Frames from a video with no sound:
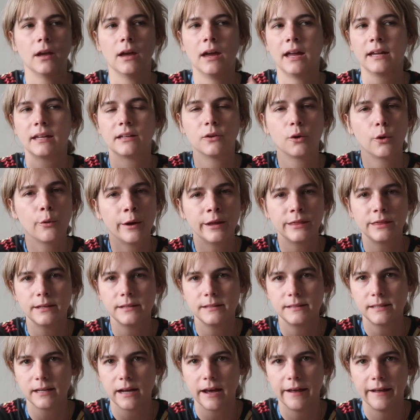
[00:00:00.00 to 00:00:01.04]
I can quit
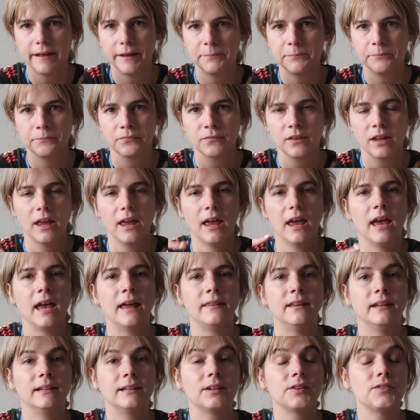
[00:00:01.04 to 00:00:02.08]
this diet
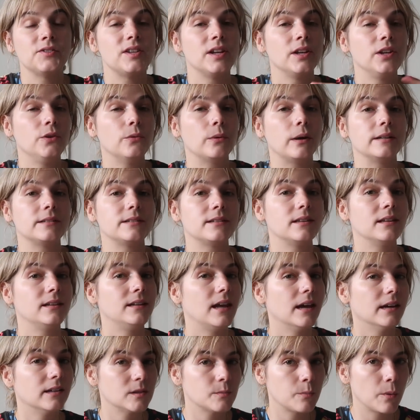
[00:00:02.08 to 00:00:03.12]
and then continue on to the
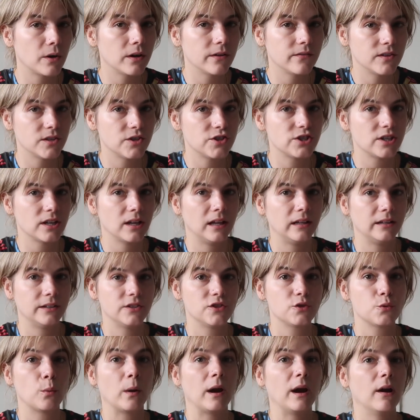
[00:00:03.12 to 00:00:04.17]
next part of this
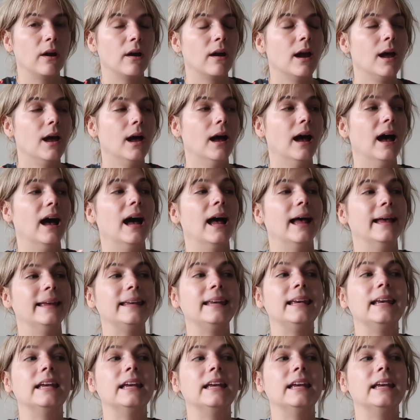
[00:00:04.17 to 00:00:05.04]
challenge where I